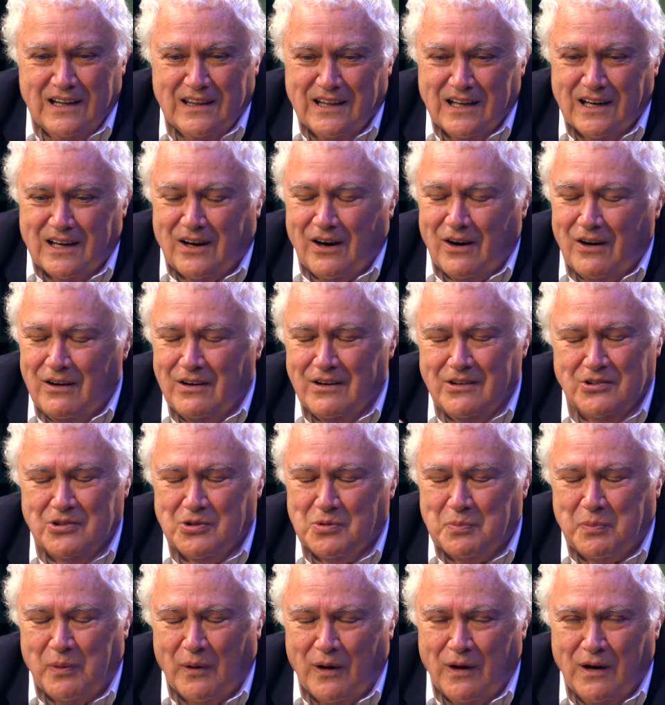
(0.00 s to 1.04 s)
the
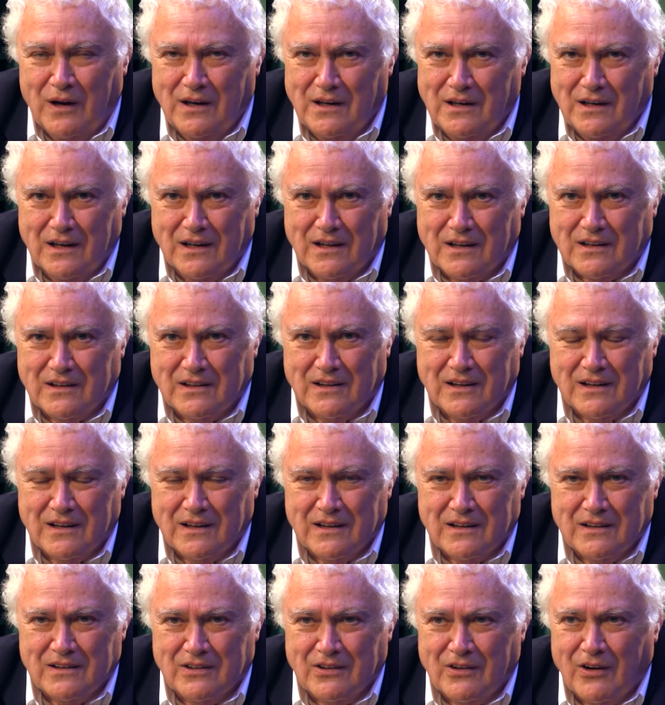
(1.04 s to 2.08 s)

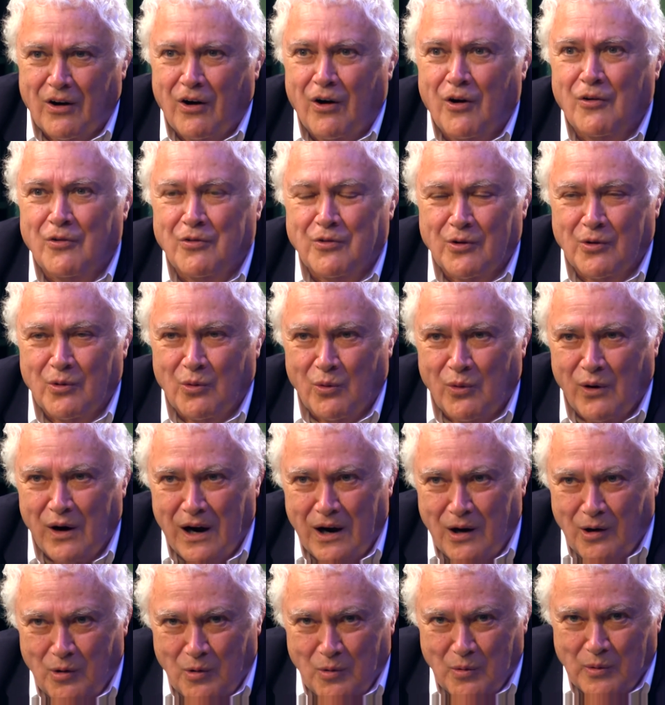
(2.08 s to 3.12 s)
correspondences are
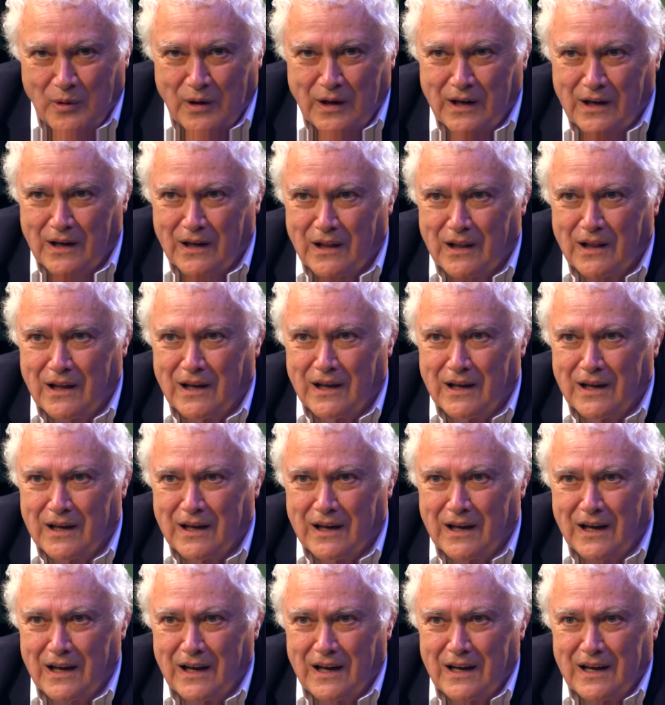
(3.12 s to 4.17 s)

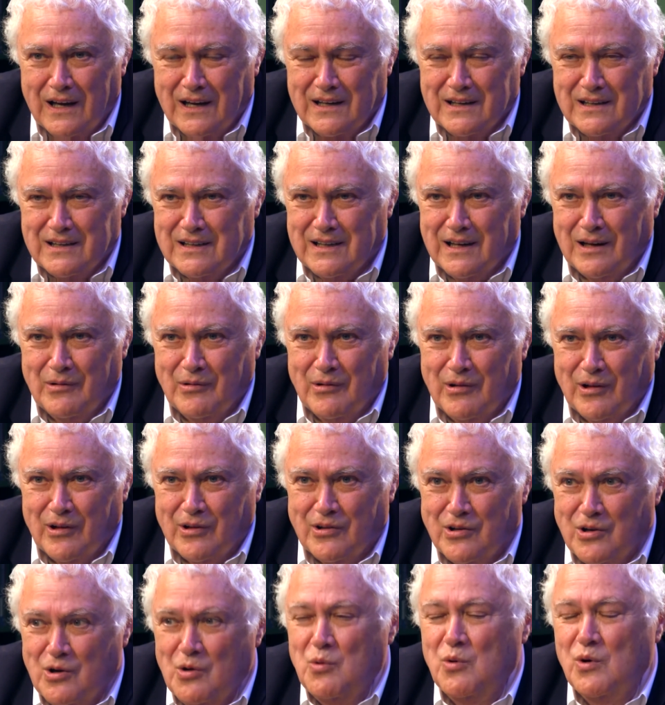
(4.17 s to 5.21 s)
overwhelmingly similar.
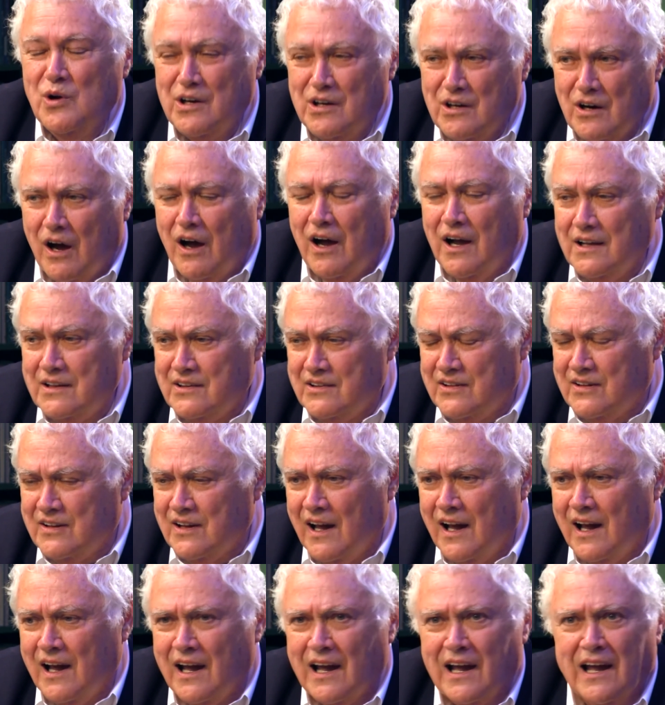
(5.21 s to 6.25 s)
You would not
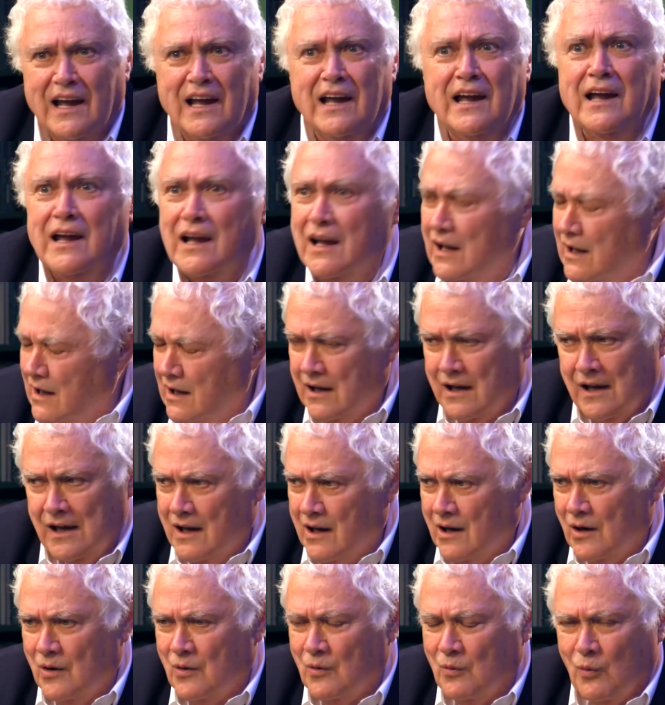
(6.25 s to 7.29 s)
say,
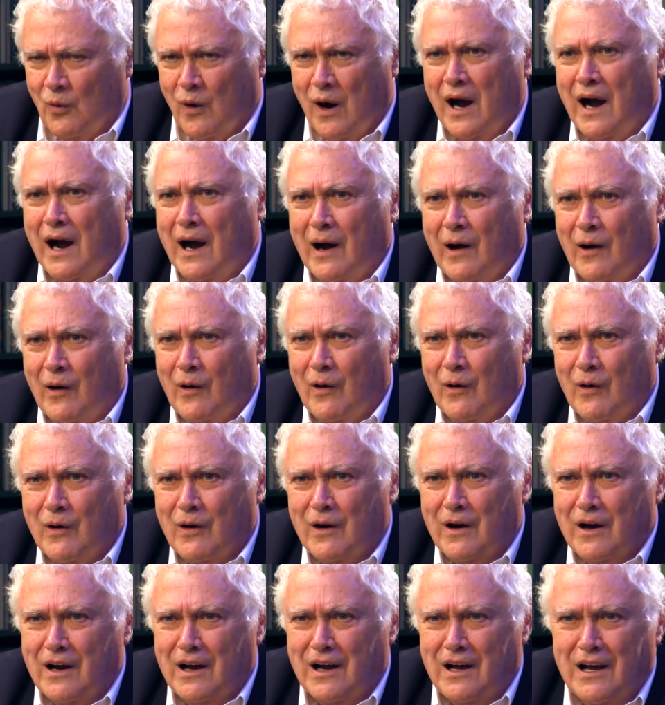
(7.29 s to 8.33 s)
"Wow."
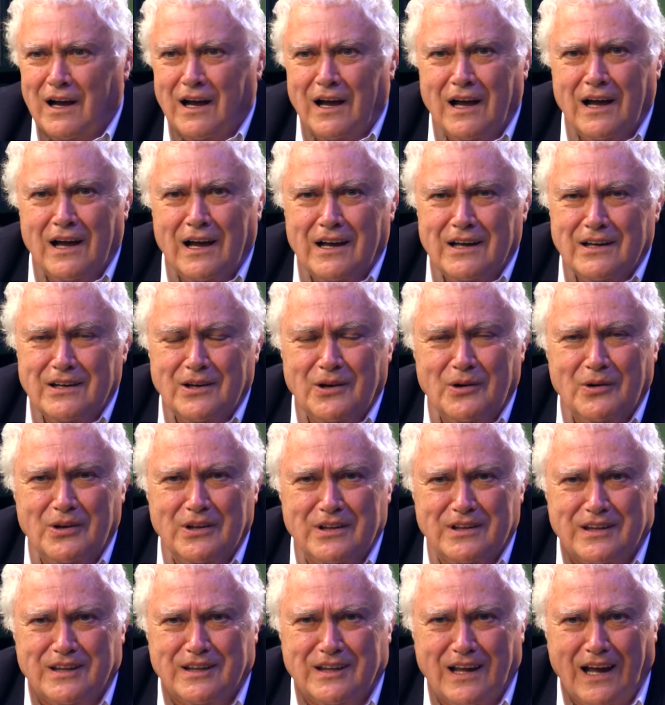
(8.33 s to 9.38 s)
You
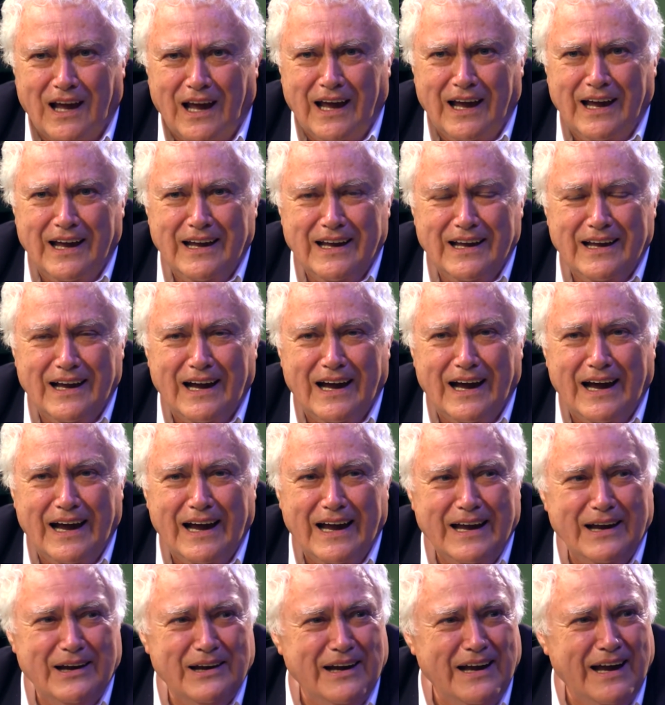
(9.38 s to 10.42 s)
would say,
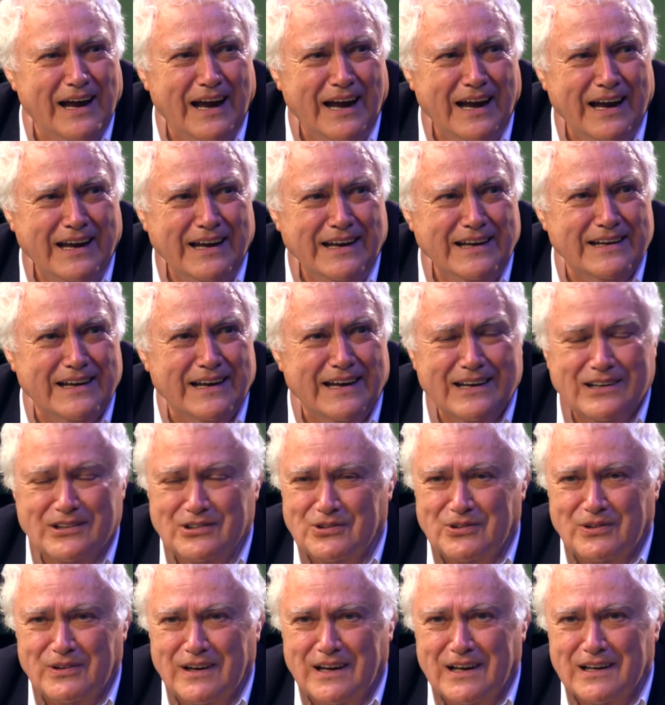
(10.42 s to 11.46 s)
"Hey,
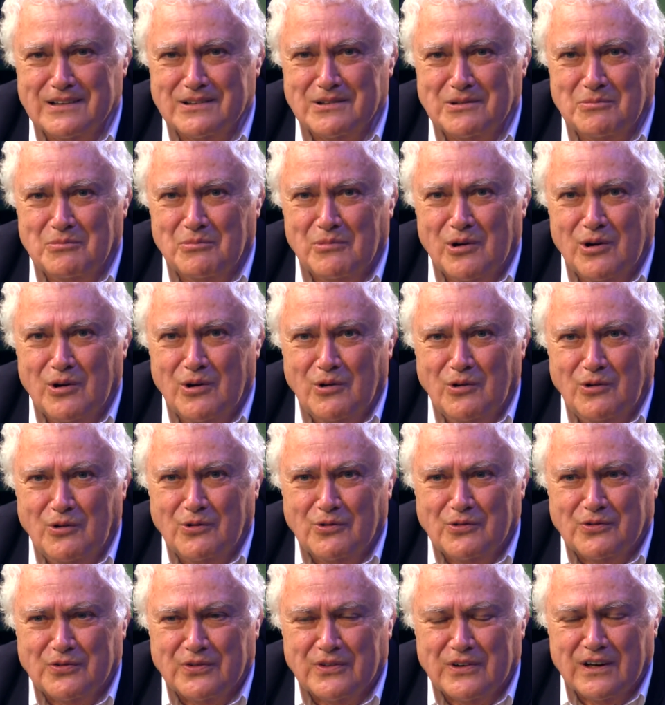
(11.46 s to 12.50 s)
history hasn't
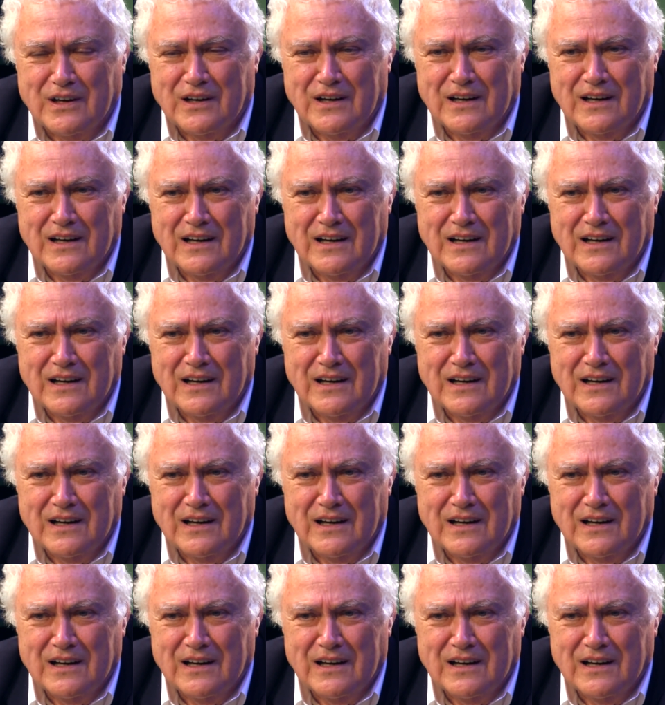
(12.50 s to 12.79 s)
moved."